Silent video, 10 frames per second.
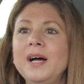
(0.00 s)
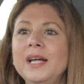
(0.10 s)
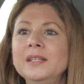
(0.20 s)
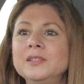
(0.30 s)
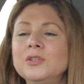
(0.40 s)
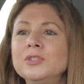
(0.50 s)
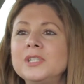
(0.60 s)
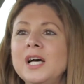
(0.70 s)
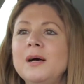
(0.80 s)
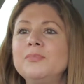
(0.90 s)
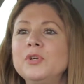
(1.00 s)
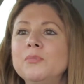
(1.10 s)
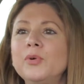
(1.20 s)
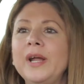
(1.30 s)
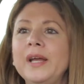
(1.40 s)
on. Don't stop,
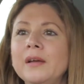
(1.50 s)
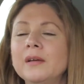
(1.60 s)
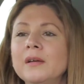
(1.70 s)
don't break.